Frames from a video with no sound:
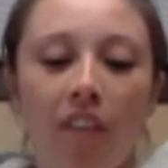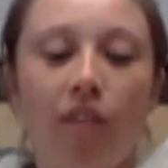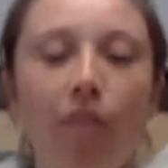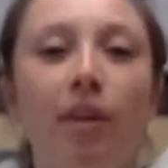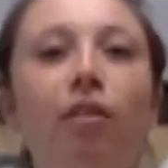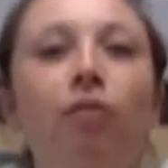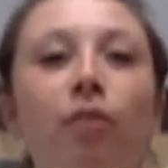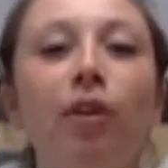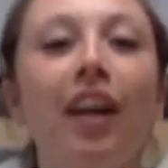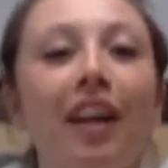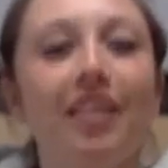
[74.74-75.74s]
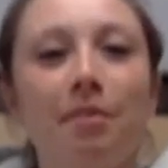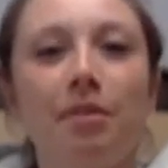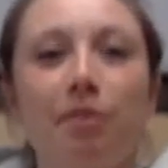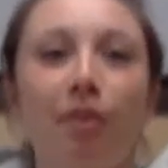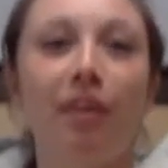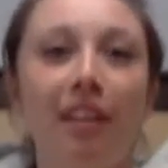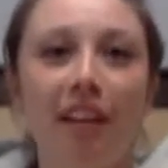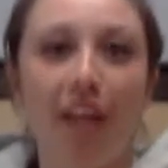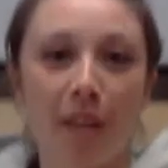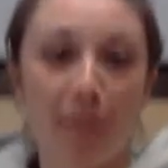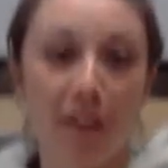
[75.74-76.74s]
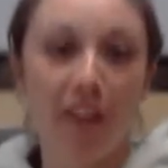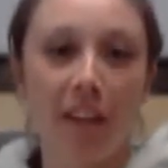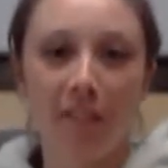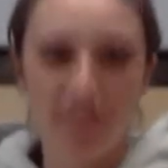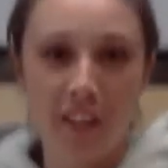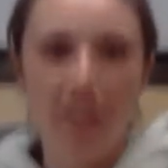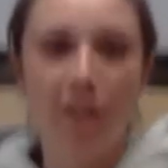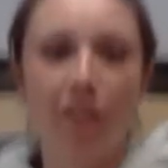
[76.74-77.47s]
So we have 4 concepts that we're going to talk about in our video.